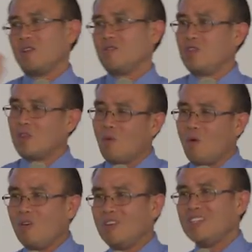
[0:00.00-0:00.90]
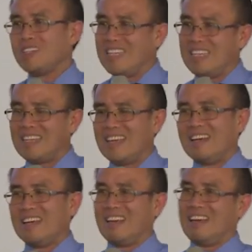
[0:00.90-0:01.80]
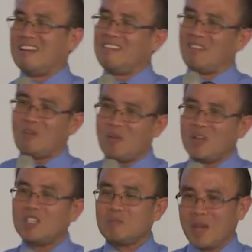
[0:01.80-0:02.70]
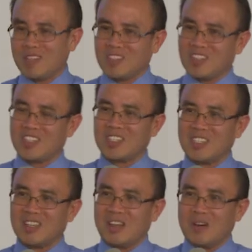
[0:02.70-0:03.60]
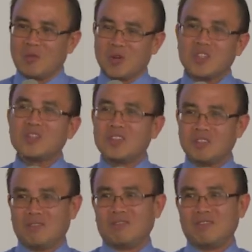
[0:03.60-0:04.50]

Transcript: with all this detail and all these measures, what do you do?